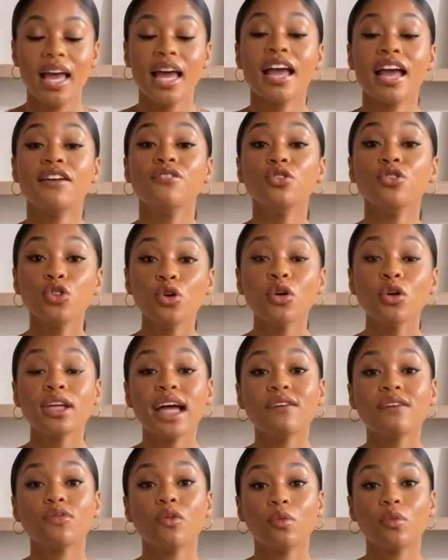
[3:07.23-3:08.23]
If you don't
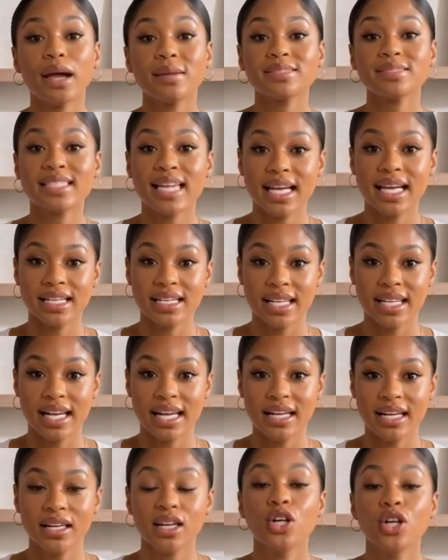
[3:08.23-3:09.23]
have a website
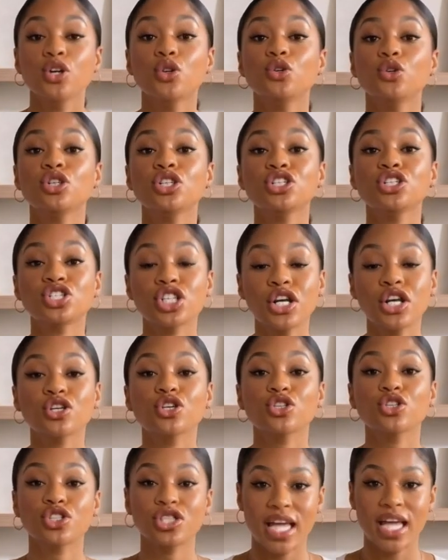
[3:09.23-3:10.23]
yet, you can share
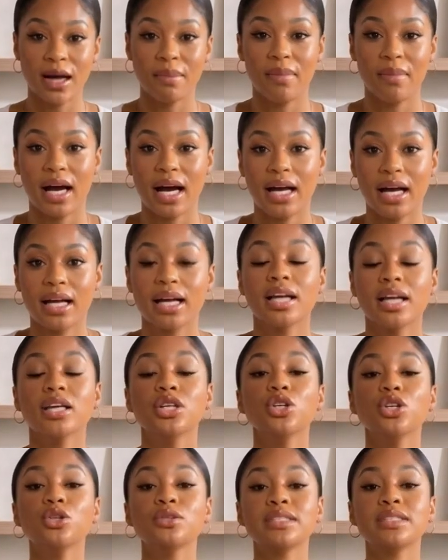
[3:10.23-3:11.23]
your chatbot
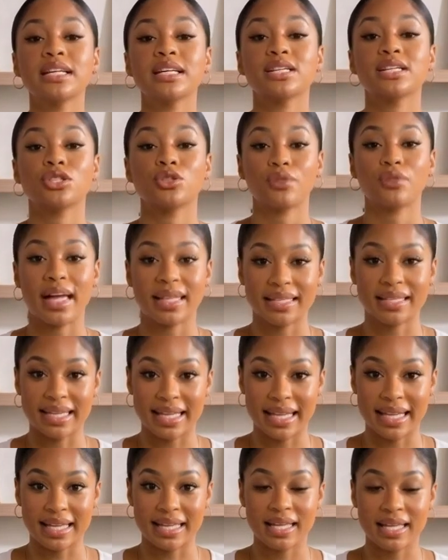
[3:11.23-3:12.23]
using a direct
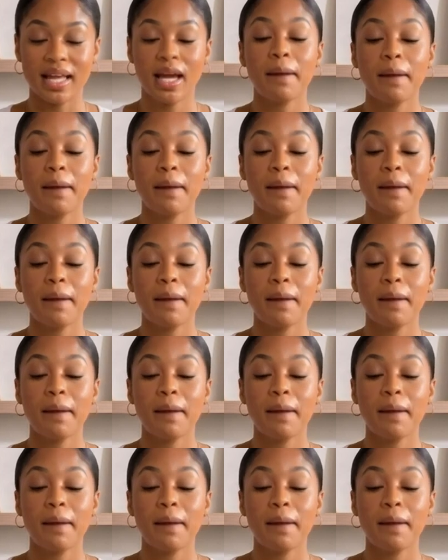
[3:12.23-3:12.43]
link.